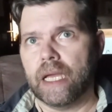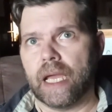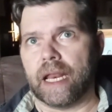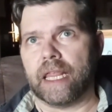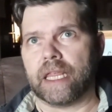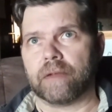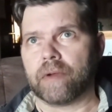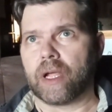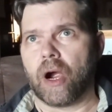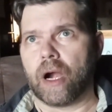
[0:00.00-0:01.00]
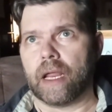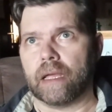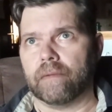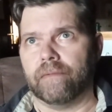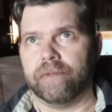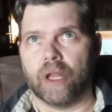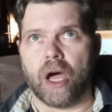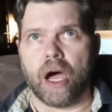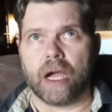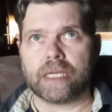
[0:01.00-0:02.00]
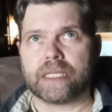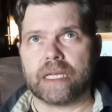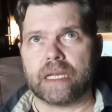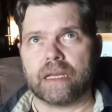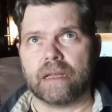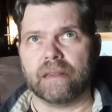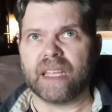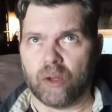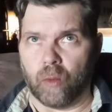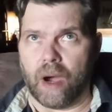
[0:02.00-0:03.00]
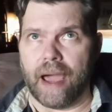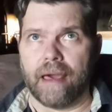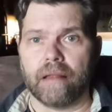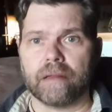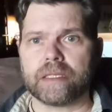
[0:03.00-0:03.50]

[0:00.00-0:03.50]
anything regarding vlogs in a little while,